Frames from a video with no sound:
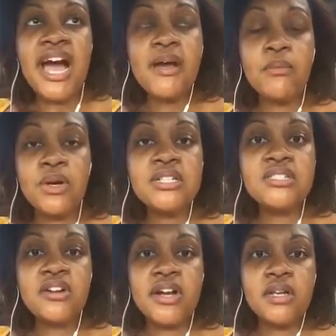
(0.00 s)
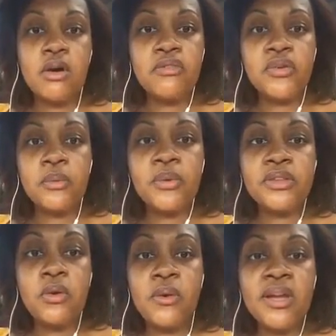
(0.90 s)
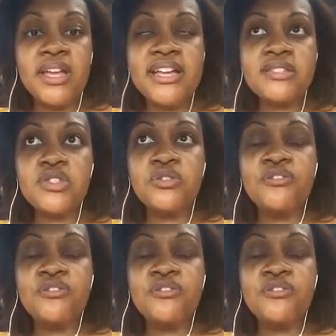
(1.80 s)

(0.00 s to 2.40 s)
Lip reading: I was starting over with going into